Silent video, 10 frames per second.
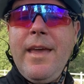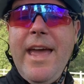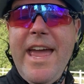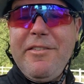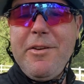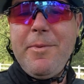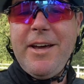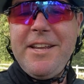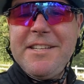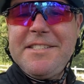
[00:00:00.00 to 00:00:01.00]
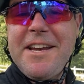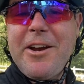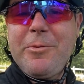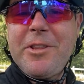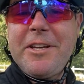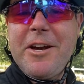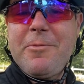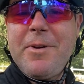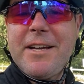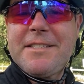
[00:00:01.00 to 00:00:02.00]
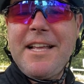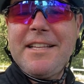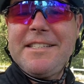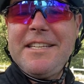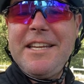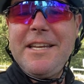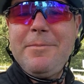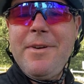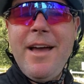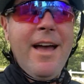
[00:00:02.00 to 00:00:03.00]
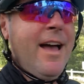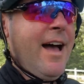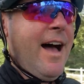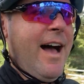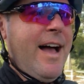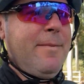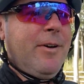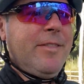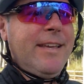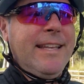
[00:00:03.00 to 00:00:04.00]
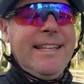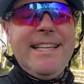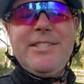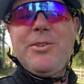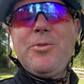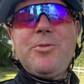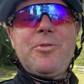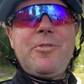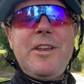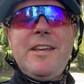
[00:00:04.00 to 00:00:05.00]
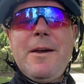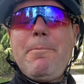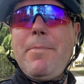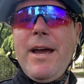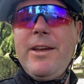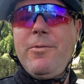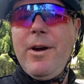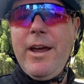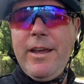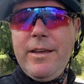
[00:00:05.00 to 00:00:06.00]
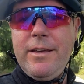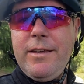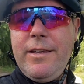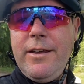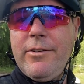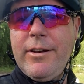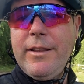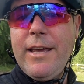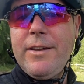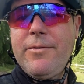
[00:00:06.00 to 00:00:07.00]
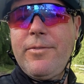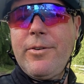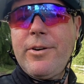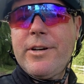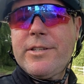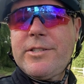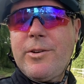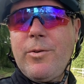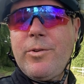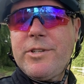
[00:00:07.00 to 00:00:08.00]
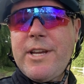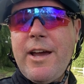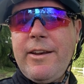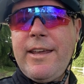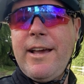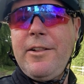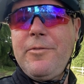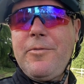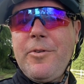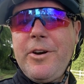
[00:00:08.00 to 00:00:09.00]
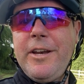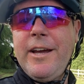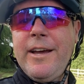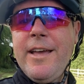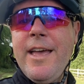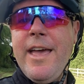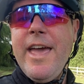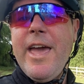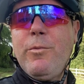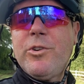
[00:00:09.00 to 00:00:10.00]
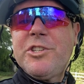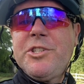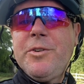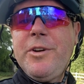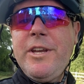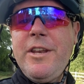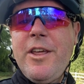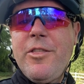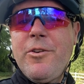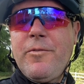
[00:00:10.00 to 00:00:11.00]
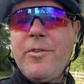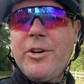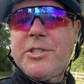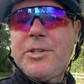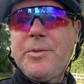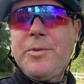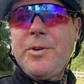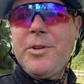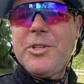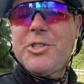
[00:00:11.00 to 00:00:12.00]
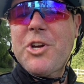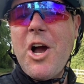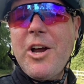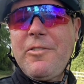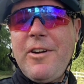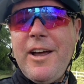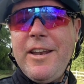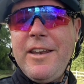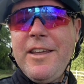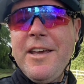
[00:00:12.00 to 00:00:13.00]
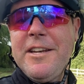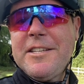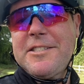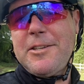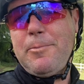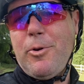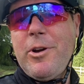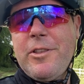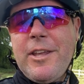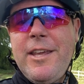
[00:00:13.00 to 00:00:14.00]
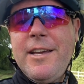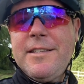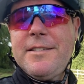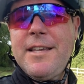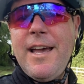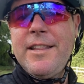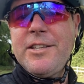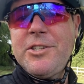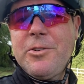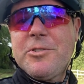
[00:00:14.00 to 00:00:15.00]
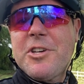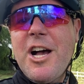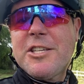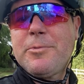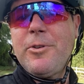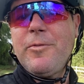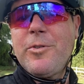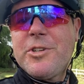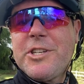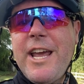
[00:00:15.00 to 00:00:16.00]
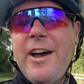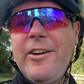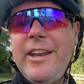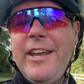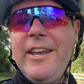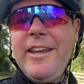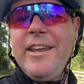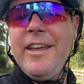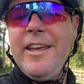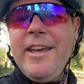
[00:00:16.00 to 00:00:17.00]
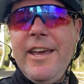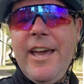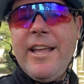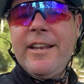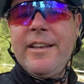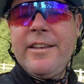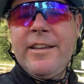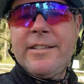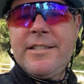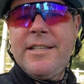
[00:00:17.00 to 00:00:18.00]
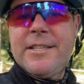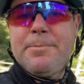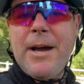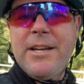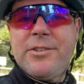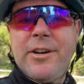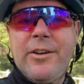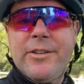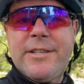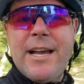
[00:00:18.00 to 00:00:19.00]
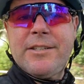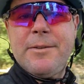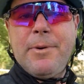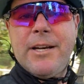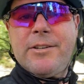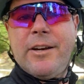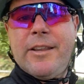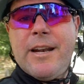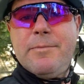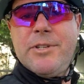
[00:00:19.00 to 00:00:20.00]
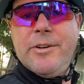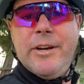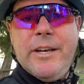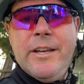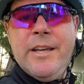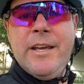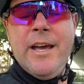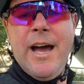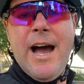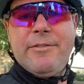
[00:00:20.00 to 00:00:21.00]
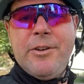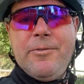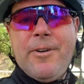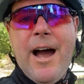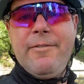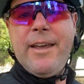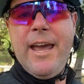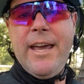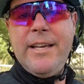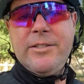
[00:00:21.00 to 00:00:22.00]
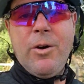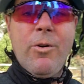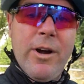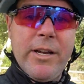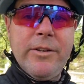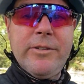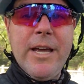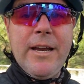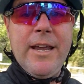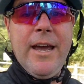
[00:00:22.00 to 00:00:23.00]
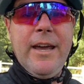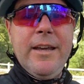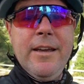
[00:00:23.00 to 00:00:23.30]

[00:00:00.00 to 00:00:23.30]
Hey everybody, it's Darren with the Darren Peck Selling Team. I'm on the Aliso Creek Bikeway here in Lake Forest, Orange County, California. And we're doing the virtual CHOC run to support the kids at the Children's Hospital of Orange County. And you can see this bike trail, this actually bike trail that I'm doing. I have to do 5Ks or I can do 10K.